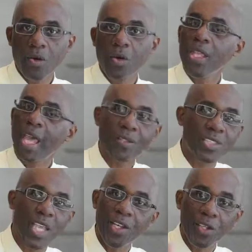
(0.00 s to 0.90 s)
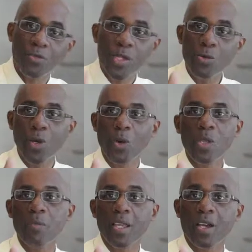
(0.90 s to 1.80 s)
On the outside in the free world,
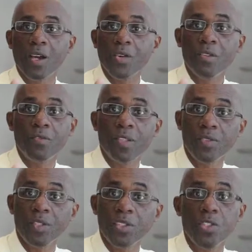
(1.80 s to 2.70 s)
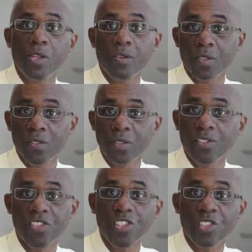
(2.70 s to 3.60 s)
we make 150 to 250
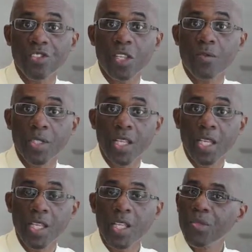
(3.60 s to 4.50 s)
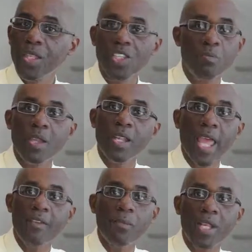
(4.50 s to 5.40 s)
decisions every day. These men
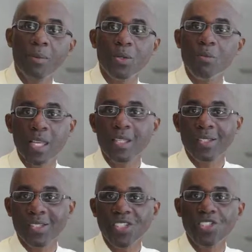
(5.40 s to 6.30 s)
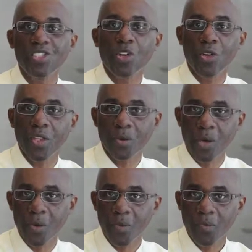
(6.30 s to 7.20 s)
haven't been able to make a decision on their
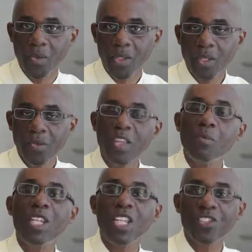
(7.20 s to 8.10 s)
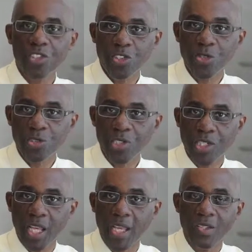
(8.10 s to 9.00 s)
own. They've been
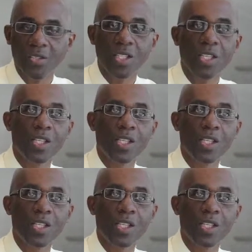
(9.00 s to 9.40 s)
institutionalized.